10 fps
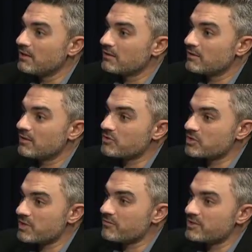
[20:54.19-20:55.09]
They
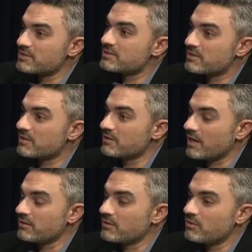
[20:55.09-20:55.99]
reserve this
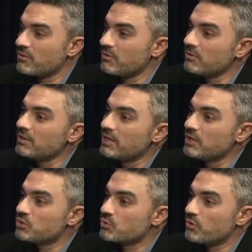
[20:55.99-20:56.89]
dining hall
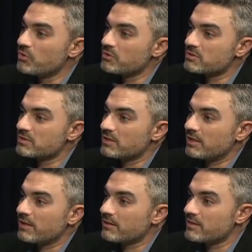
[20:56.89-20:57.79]
to host
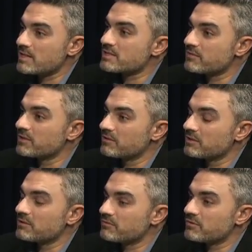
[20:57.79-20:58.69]
like a Thanksgiving
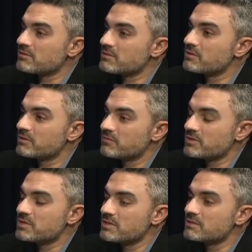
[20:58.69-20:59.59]
dinner for Syrian
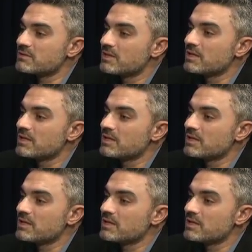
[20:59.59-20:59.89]
refugees.